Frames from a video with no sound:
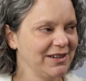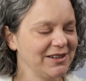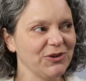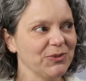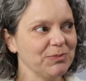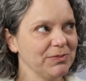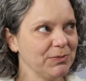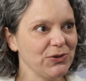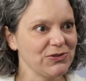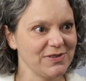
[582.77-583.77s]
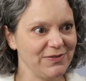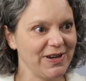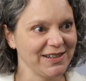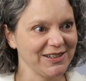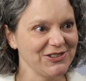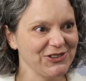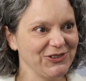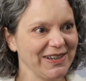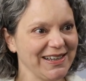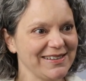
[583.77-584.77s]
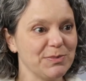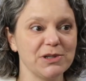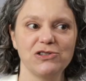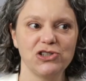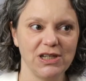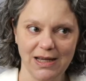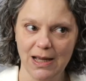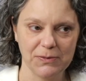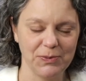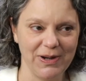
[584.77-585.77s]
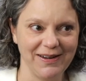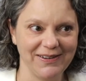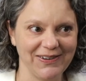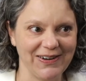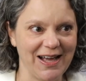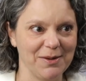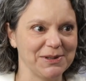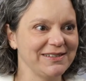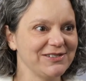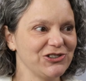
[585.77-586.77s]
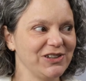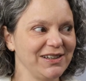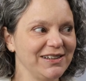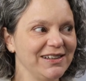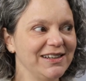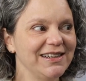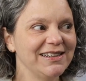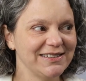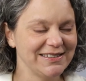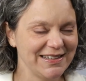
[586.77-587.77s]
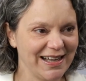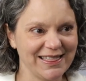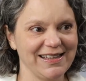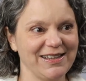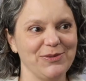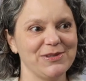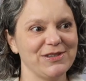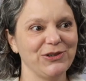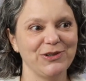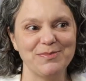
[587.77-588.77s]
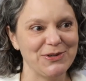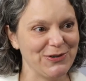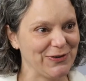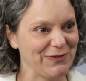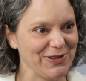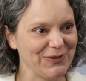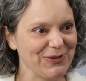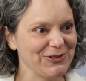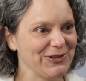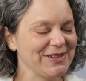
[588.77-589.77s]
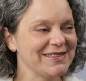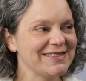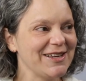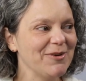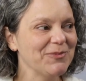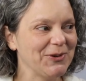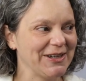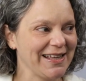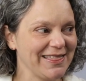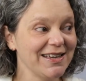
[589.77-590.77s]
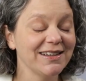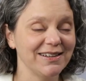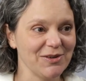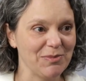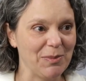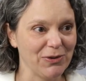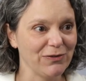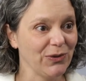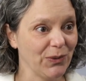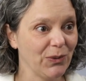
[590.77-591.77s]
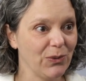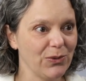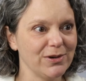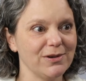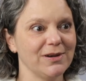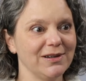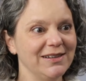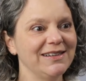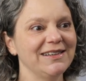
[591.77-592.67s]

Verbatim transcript: uh, you know, post-Vatican Two, I guess. But she kept wearing her habit. She did not think it was a good move of the order. And someone, I think another member of her order,